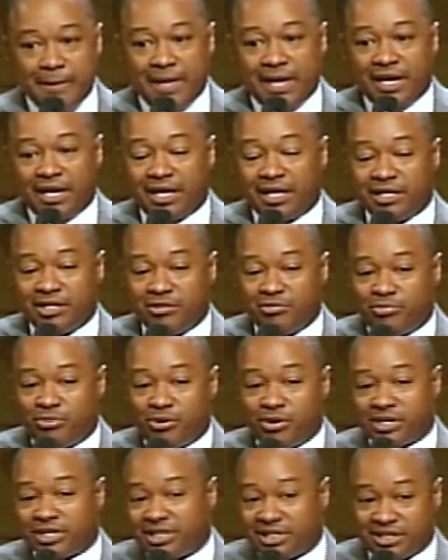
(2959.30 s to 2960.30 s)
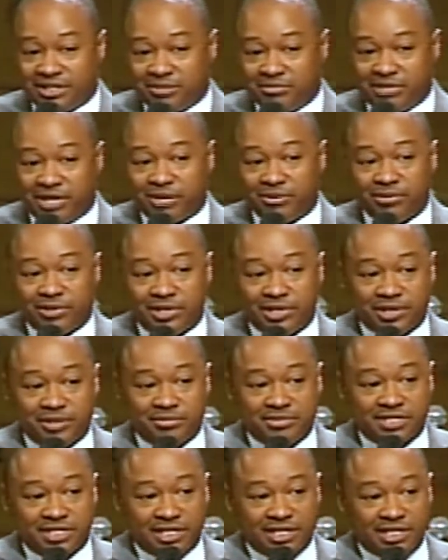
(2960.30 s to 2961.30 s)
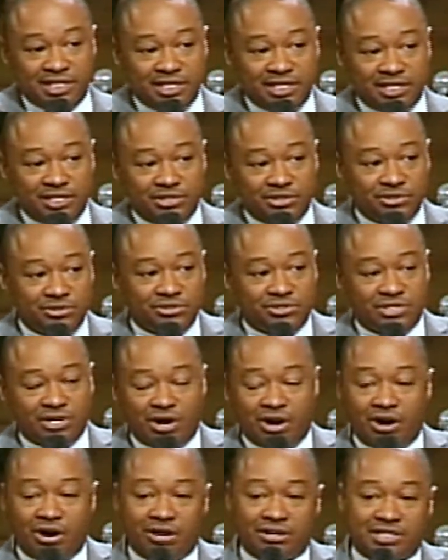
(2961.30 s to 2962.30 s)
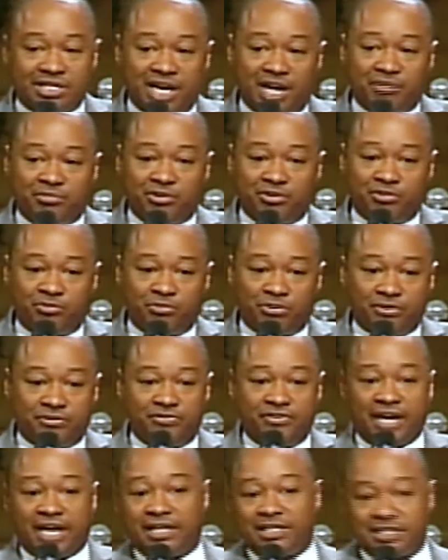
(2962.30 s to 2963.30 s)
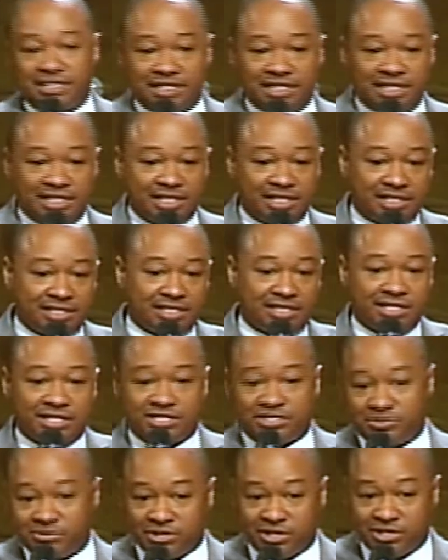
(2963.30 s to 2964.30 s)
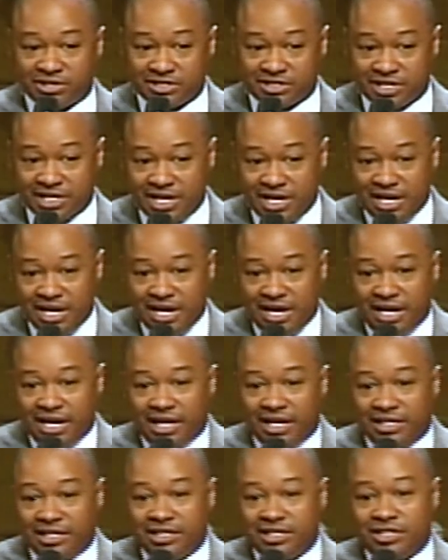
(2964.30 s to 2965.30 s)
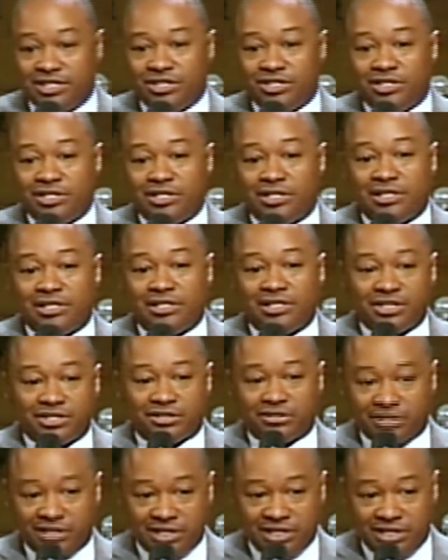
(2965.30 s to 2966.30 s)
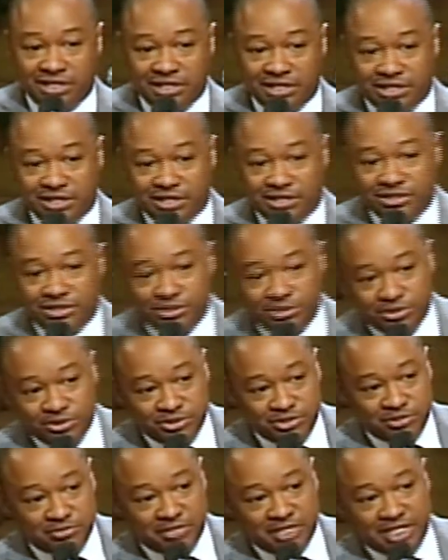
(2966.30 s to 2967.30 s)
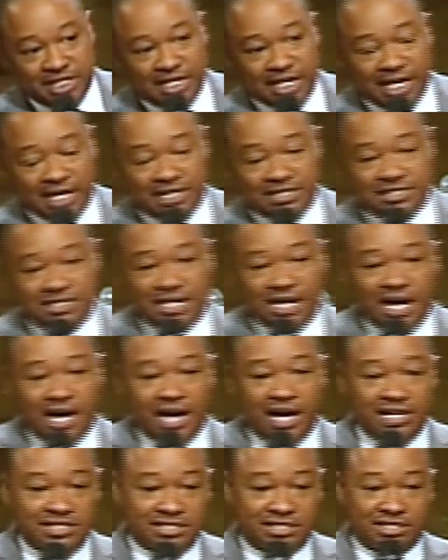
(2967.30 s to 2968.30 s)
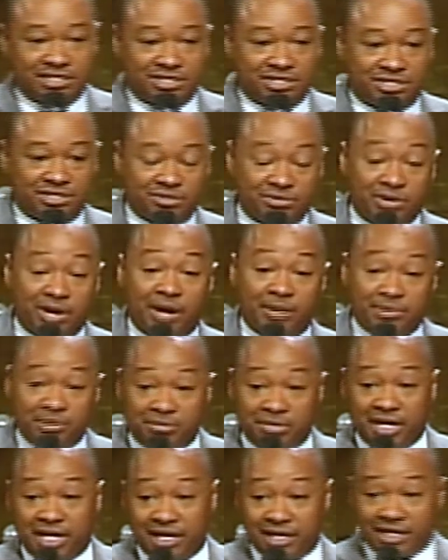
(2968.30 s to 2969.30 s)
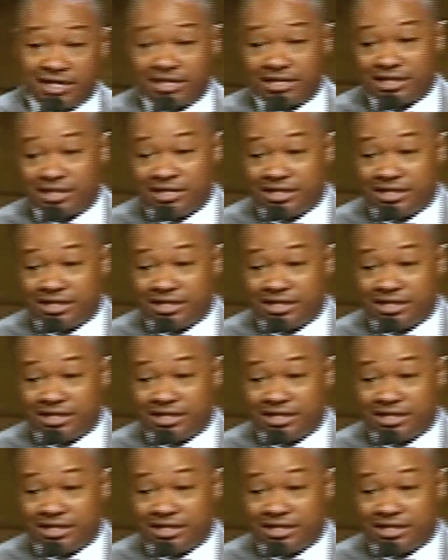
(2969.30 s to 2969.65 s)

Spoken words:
And he pointed it in my ribs, and he used all type of profanity and cuss words, and he literally used me as the hostage to rob the bank.